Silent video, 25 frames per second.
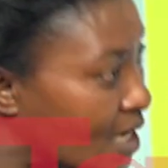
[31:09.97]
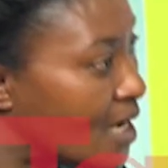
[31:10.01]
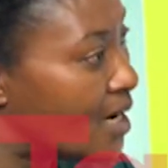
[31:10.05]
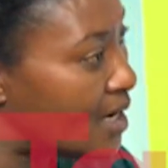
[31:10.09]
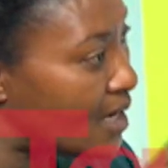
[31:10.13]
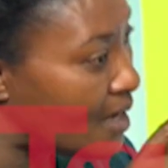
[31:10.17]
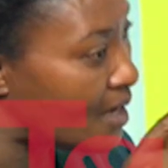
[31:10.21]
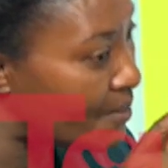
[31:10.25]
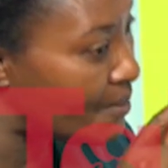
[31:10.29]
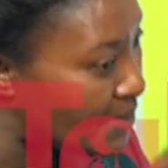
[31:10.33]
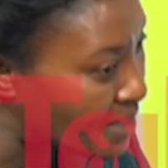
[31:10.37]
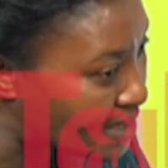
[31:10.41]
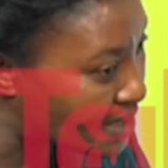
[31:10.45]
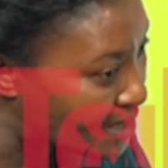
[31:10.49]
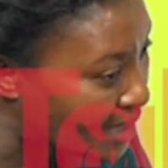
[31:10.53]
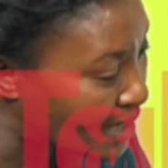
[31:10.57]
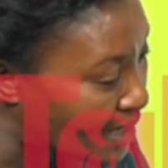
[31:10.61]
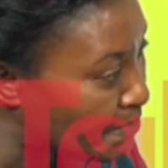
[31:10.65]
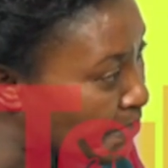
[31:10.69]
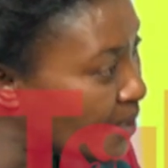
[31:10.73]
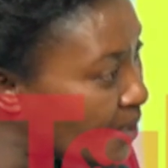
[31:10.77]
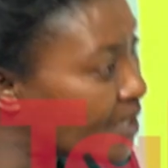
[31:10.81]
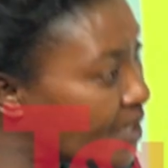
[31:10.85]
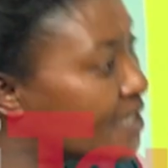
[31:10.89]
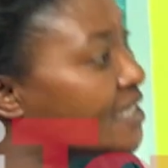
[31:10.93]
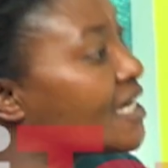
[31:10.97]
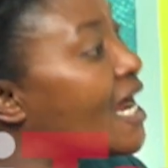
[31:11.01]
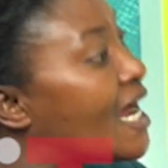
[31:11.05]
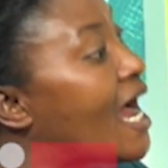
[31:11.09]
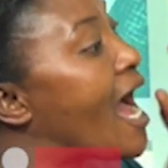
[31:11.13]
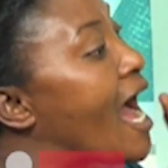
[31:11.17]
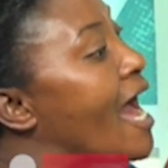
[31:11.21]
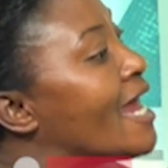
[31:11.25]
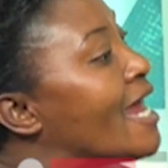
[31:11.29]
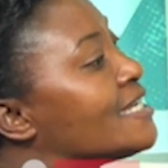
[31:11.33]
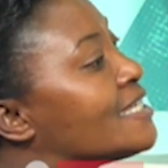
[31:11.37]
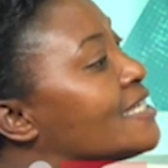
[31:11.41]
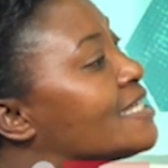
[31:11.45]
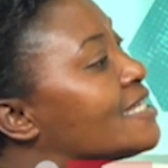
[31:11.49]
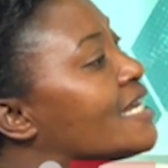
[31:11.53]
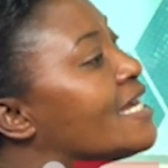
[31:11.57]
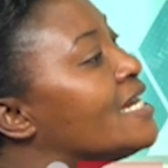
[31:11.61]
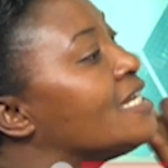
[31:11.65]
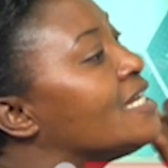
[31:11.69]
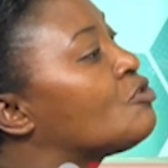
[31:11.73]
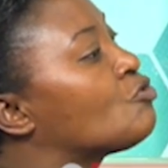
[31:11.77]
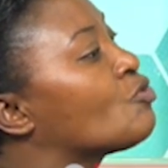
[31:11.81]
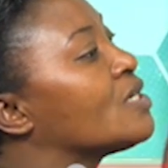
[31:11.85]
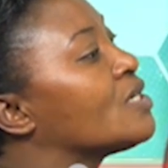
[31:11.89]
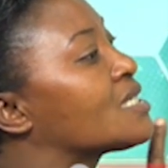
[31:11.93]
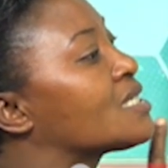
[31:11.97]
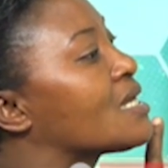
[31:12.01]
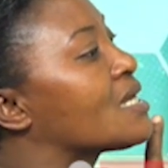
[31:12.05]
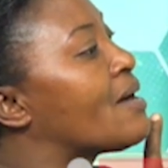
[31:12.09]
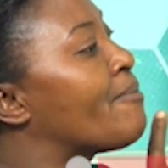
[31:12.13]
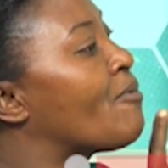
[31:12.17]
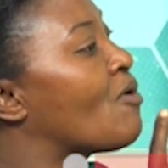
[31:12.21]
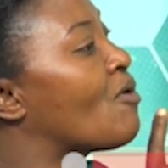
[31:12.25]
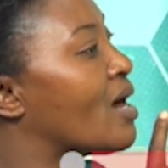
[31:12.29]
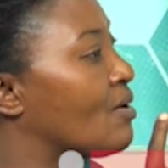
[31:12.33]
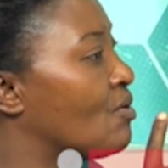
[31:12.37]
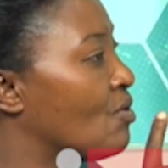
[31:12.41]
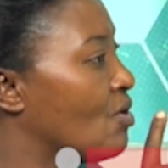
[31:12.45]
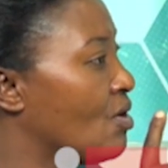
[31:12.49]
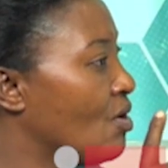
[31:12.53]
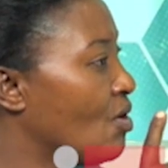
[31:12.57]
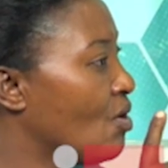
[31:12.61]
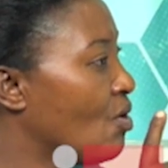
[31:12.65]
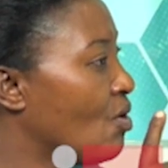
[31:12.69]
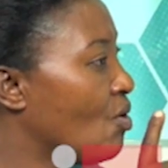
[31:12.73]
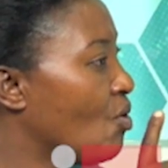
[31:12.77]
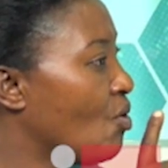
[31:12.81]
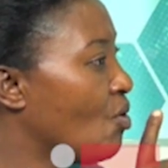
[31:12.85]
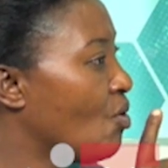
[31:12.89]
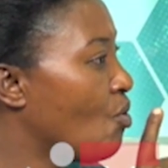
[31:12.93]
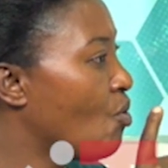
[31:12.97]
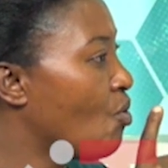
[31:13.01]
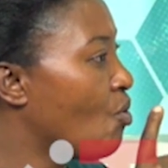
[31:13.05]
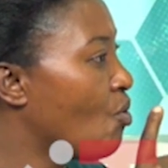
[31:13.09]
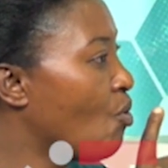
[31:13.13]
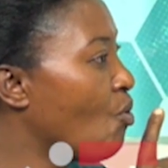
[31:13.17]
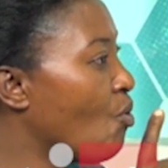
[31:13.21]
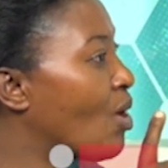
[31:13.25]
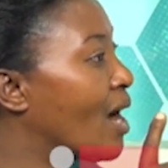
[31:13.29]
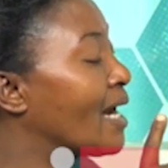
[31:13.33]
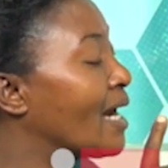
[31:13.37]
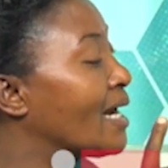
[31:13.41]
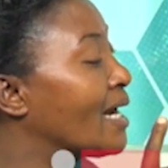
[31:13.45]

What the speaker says: let me send a picture and send it to someone who can